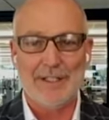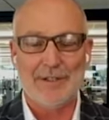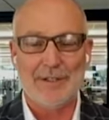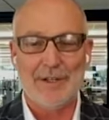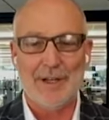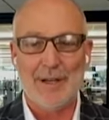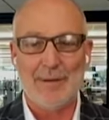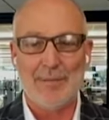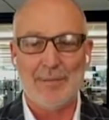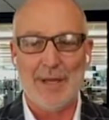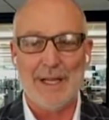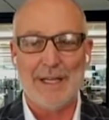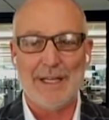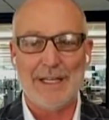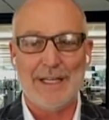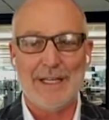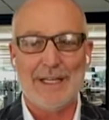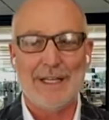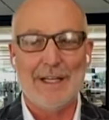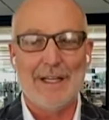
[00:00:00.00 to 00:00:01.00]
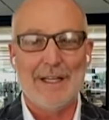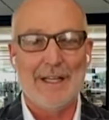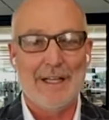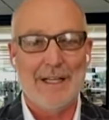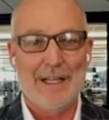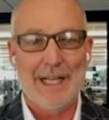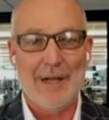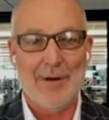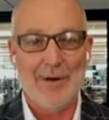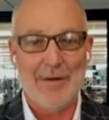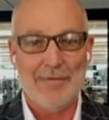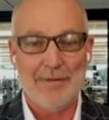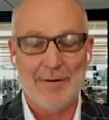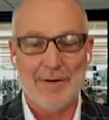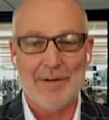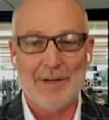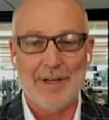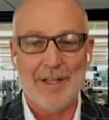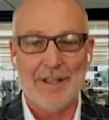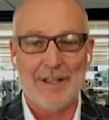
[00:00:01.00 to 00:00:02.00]
These are non-binding.
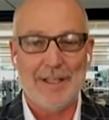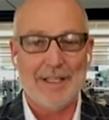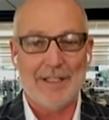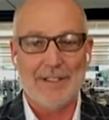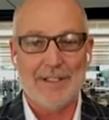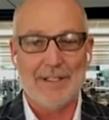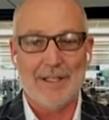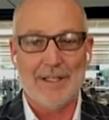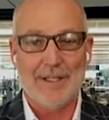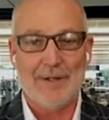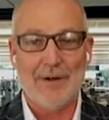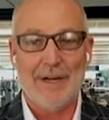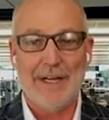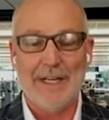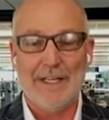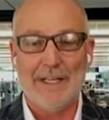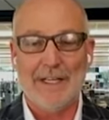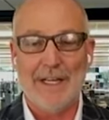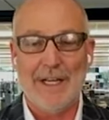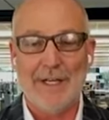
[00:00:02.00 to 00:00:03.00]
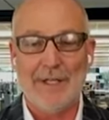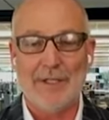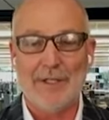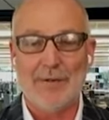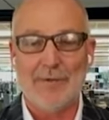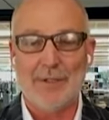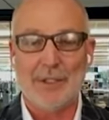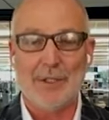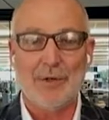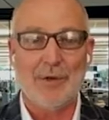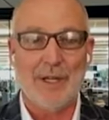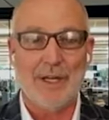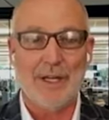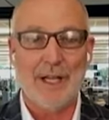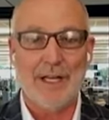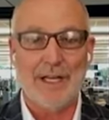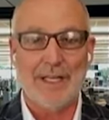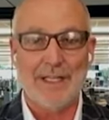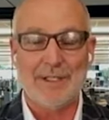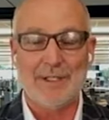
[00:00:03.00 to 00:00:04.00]
However, I think it's a great indication of what's
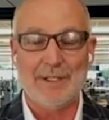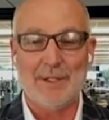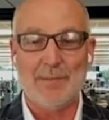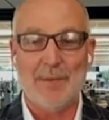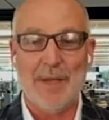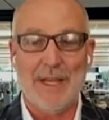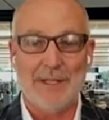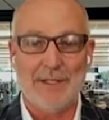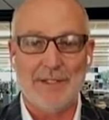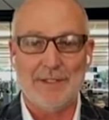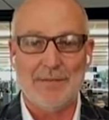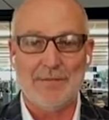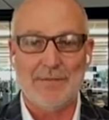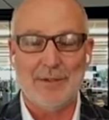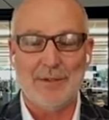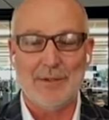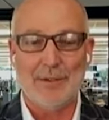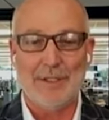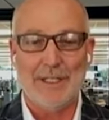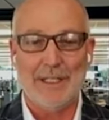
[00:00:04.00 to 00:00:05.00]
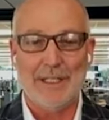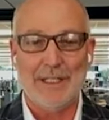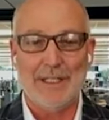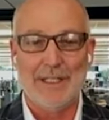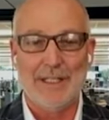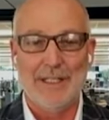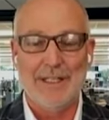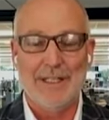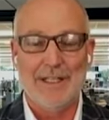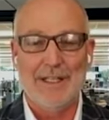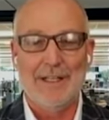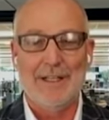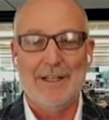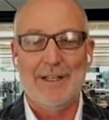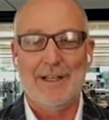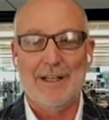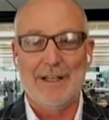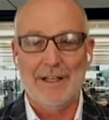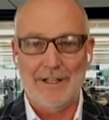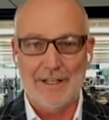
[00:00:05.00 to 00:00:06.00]
going on in this space. If you look at
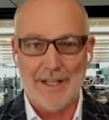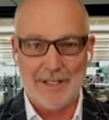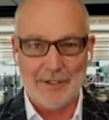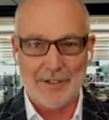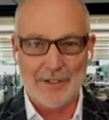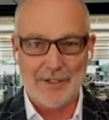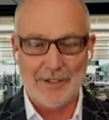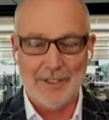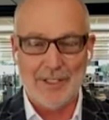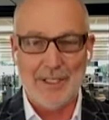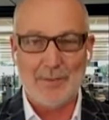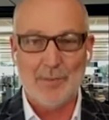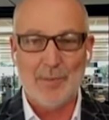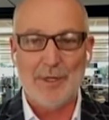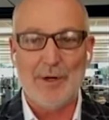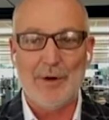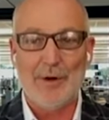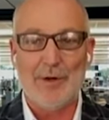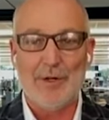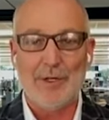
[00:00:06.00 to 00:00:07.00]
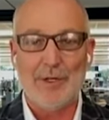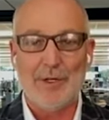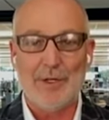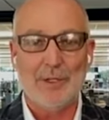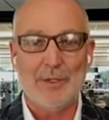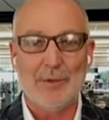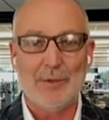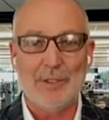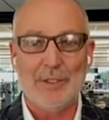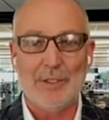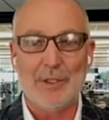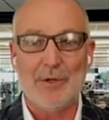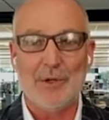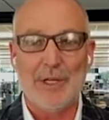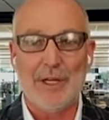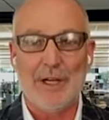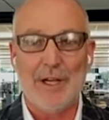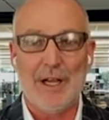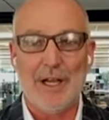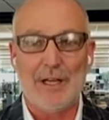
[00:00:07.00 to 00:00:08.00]
uh, not just these pre-orders, but look what's
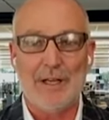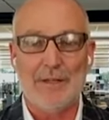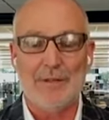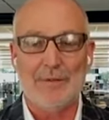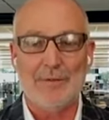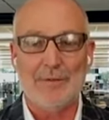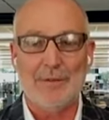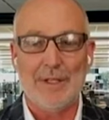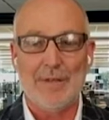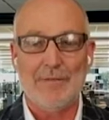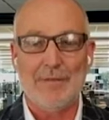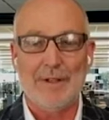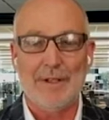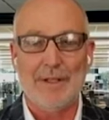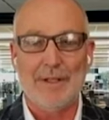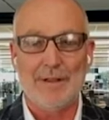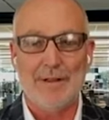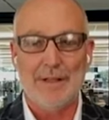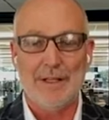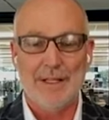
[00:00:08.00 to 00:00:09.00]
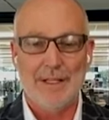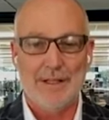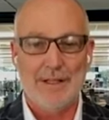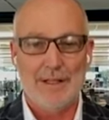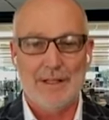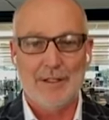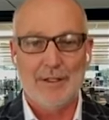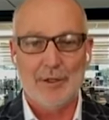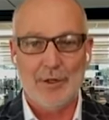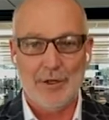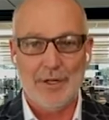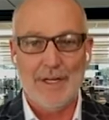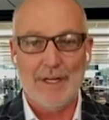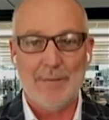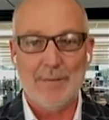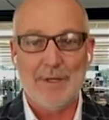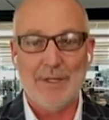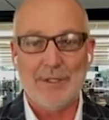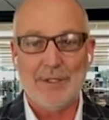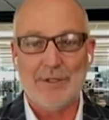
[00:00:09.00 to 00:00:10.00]
going on. We have the
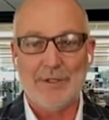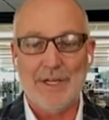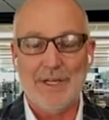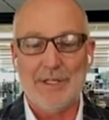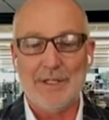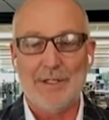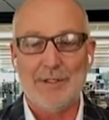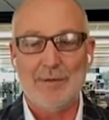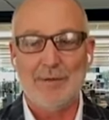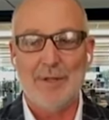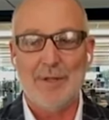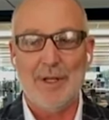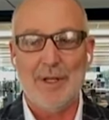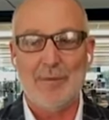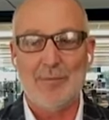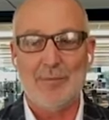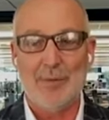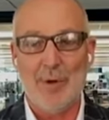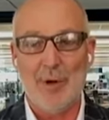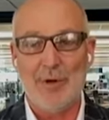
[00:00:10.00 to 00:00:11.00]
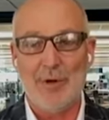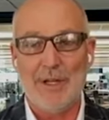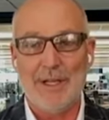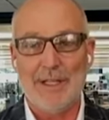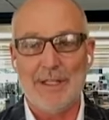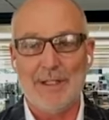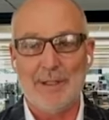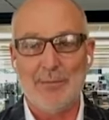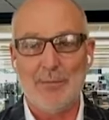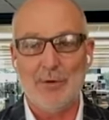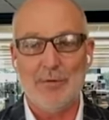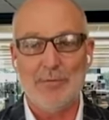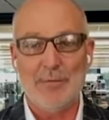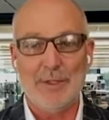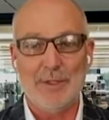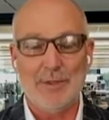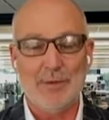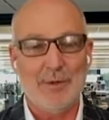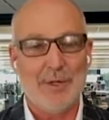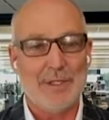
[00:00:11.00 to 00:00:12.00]
current administration uh, promoting the
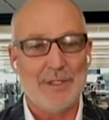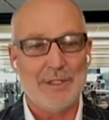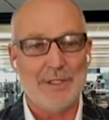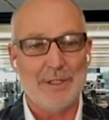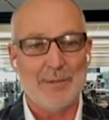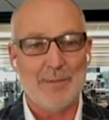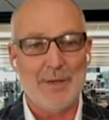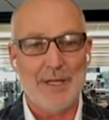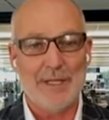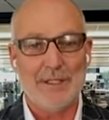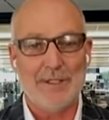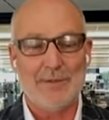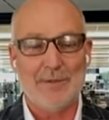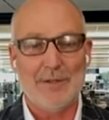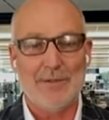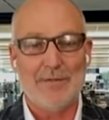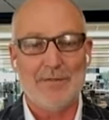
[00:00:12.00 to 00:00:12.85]
movement towards the space.